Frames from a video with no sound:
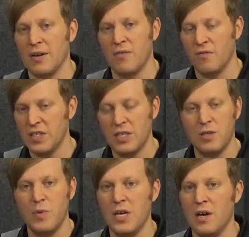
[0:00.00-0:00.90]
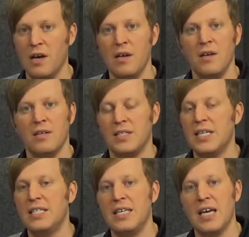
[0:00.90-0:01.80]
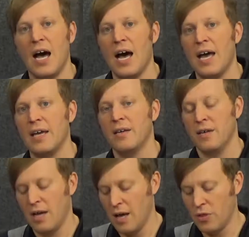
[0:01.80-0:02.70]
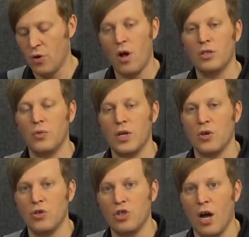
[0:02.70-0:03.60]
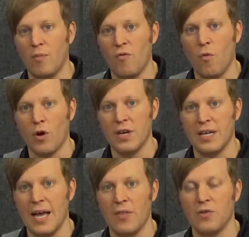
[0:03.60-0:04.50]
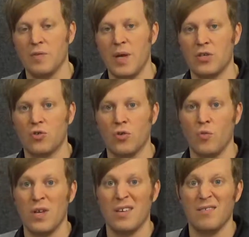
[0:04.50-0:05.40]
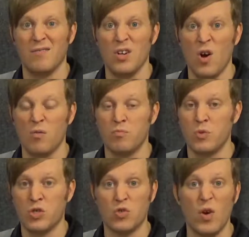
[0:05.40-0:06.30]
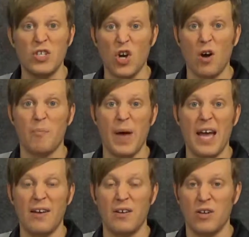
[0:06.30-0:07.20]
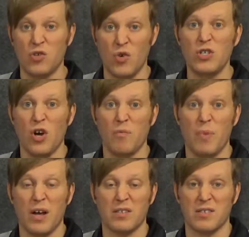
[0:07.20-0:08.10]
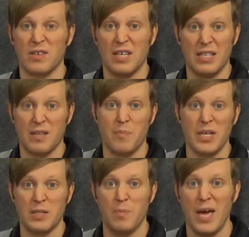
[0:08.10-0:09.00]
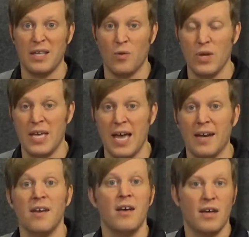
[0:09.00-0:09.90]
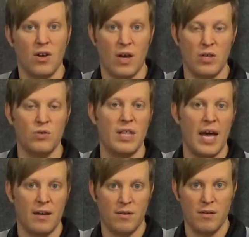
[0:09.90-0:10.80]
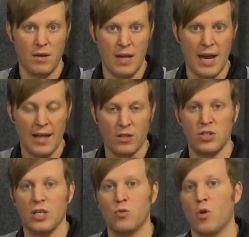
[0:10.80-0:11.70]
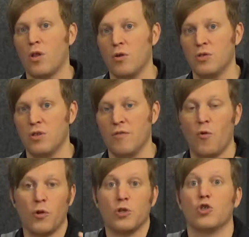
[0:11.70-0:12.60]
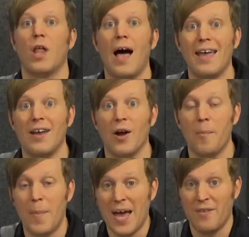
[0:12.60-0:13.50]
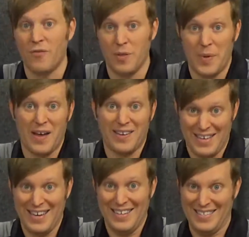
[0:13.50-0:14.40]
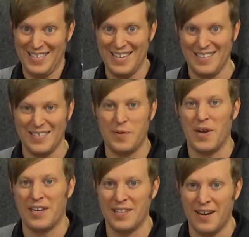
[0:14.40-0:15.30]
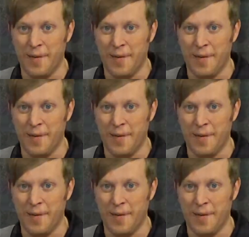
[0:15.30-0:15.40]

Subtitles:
Visit Topeka, DTI, they're all doing a good job of working together to make sure that we can, stretch our bucks to get the biggest bang that we can. I use that analogy as we're close to the 4th of July here. Bang for the buck. Get it? See what I did there?